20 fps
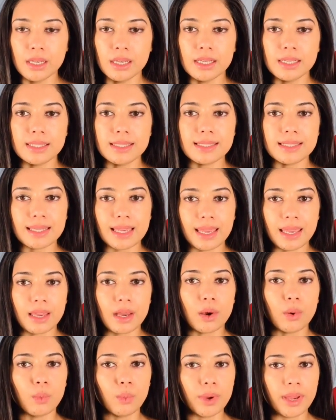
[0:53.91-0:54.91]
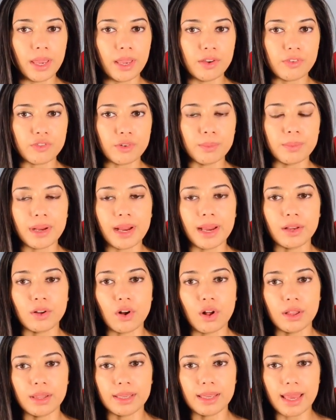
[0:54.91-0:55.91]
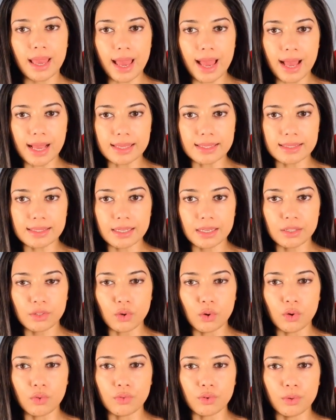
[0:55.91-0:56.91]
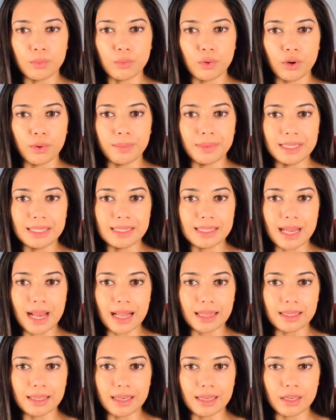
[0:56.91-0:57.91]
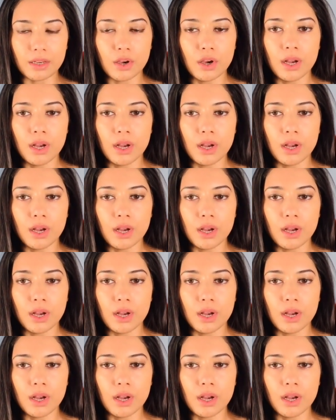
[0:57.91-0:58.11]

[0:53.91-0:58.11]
stay away from glycolic acid, go for more mandelic,